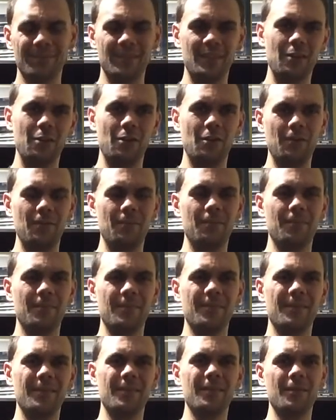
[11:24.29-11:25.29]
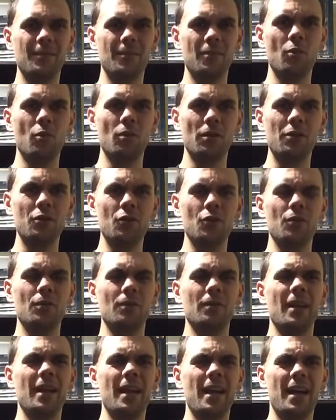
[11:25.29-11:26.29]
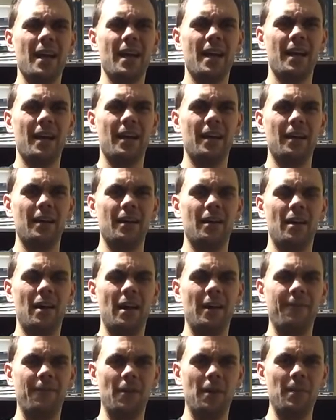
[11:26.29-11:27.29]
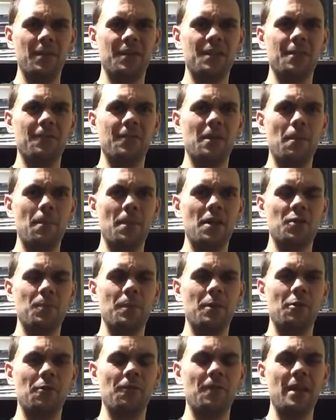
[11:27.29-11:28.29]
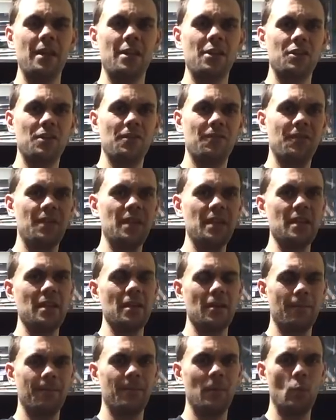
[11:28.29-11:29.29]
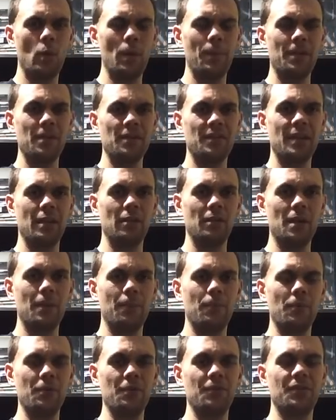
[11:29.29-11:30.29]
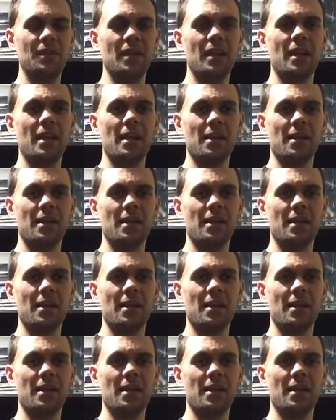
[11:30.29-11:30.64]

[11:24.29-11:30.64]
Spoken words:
You know, all in all, I find myself at a much better advantage if the weapon is held upwards.